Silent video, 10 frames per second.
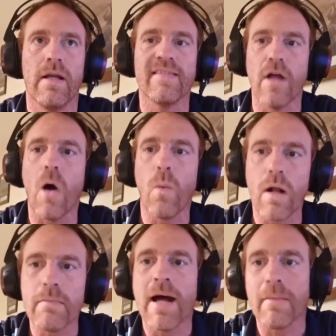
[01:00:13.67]
it's not a
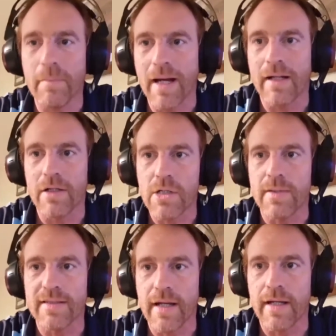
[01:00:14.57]
one man band,
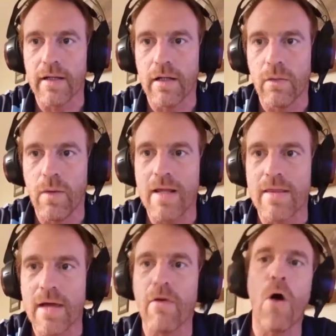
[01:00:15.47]
should we say,
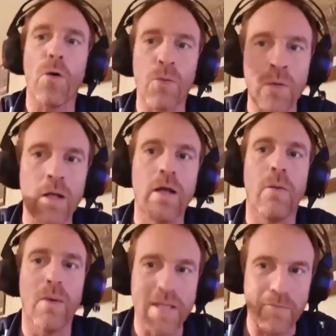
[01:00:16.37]
with their
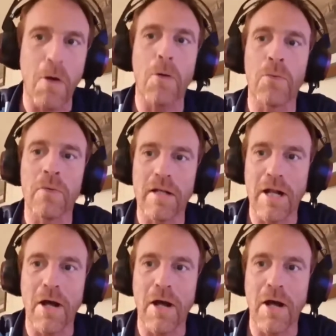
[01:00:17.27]
own,